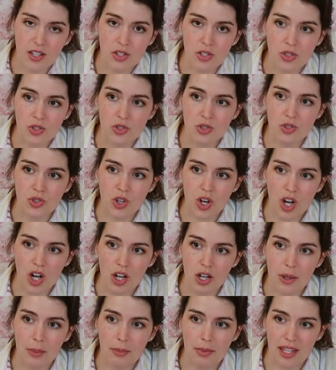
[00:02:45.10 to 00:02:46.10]
a
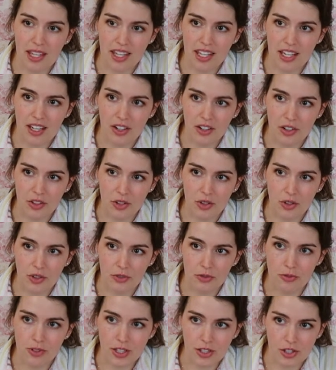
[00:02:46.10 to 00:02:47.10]
strong mechanical
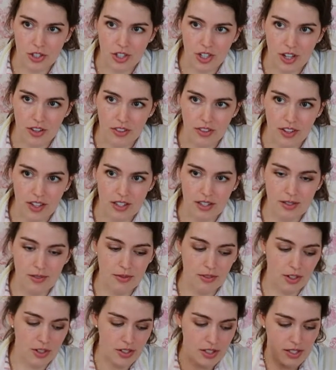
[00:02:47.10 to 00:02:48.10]
feature on this
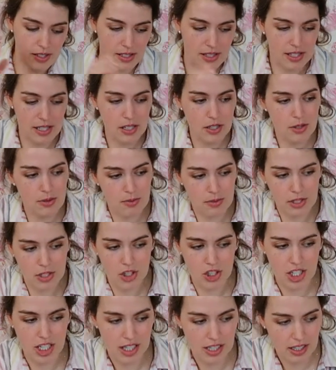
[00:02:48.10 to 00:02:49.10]
versus this
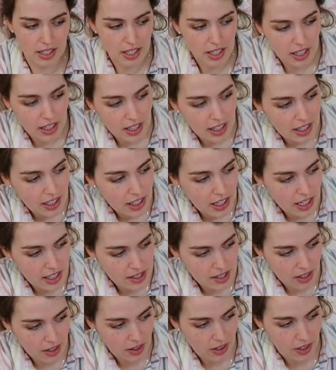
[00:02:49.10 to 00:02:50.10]
machine,
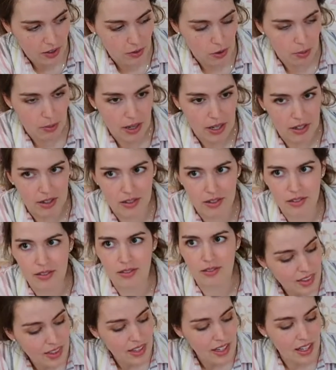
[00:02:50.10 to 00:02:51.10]
it's a click of a
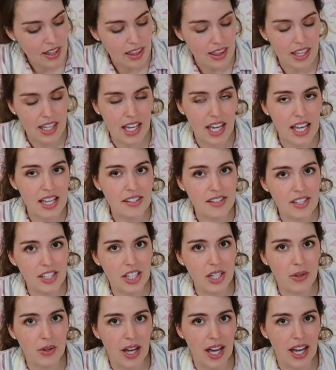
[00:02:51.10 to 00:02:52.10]
button. The SQ
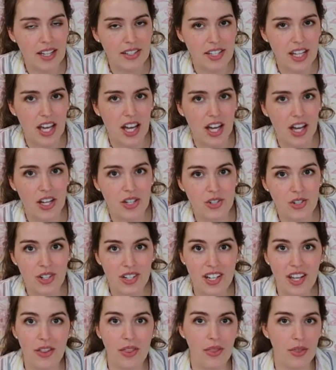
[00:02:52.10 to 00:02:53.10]
has
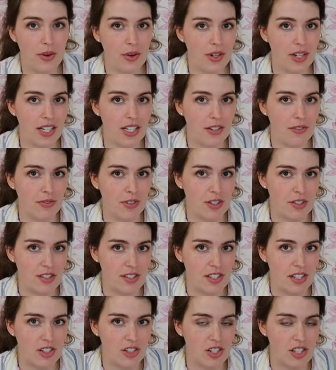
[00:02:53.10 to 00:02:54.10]
130 different
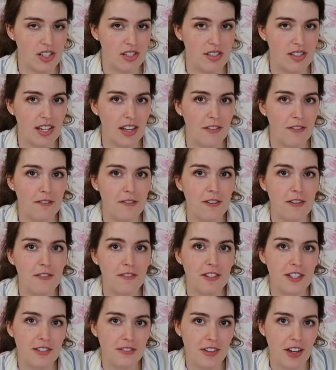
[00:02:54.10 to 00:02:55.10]
stitches and
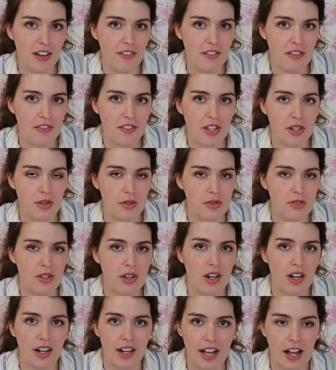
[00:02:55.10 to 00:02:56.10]
55 of
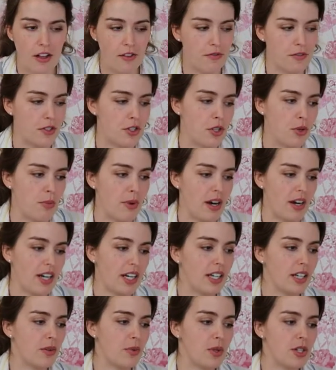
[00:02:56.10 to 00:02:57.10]
those are
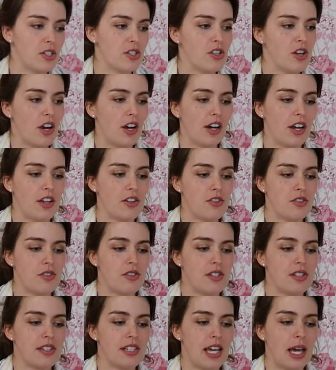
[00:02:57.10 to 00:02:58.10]
alphanumeric, which are under
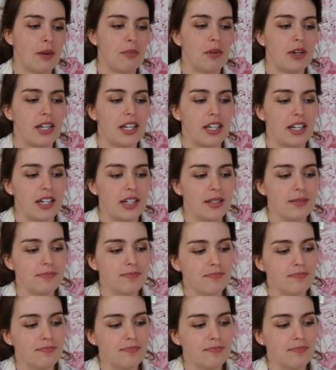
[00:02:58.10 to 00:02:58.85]
this tab right here.